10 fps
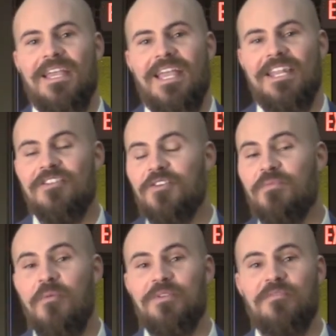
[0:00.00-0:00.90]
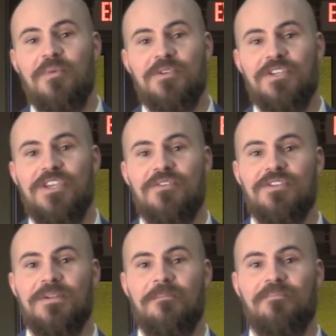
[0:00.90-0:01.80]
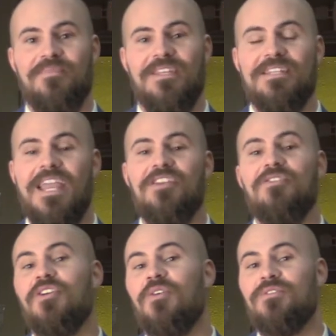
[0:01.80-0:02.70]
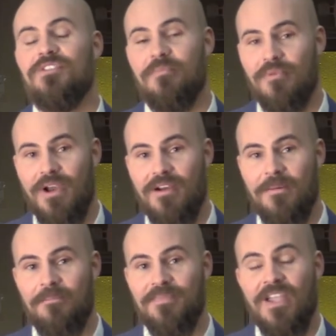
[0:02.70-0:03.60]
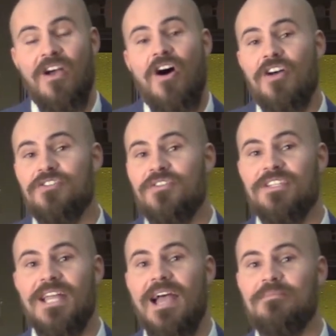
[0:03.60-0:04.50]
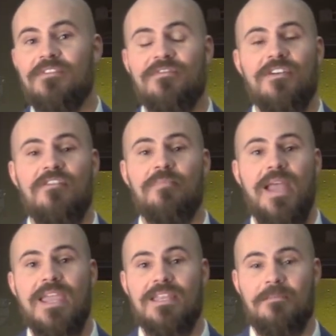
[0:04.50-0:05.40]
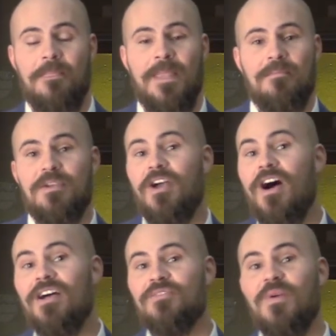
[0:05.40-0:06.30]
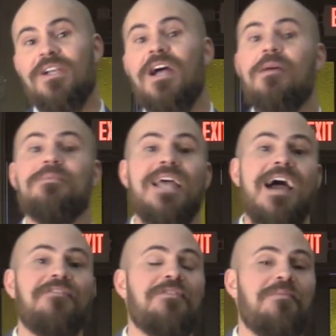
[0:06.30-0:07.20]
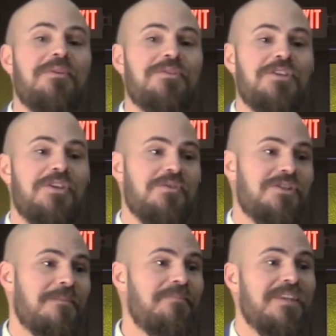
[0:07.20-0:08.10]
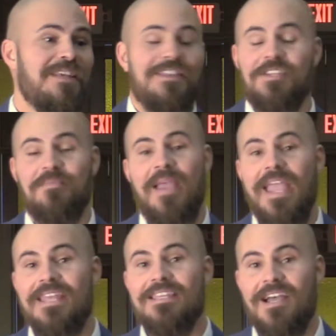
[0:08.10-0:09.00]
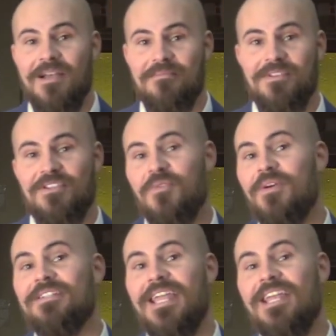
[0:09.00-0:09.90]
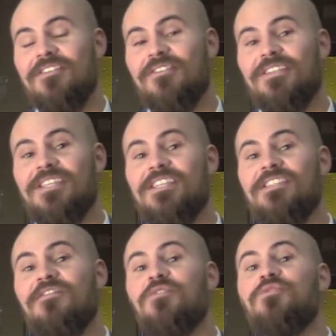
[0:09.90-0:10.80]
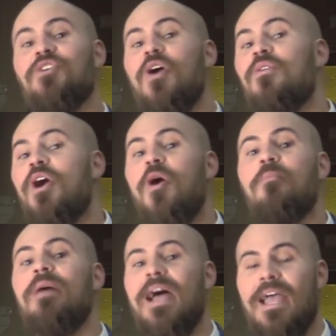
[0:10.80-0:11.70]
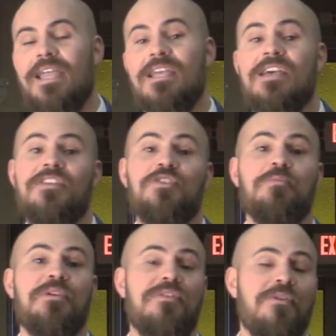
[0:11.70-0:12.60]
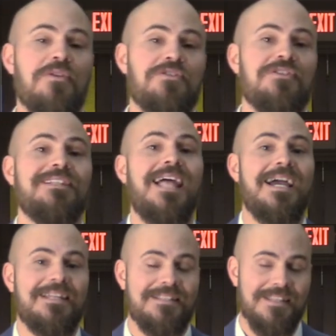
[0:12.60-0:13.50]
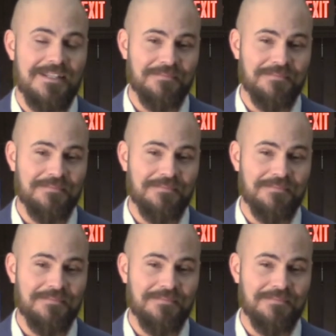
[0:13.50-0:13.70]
And in those moments of persecution, Daniel goes to prayer. Also, these times of pain, because what comes after the persecution, this pain comes to where Daniel, it says, if you don't obey, then you'll be thrown into the lion's den.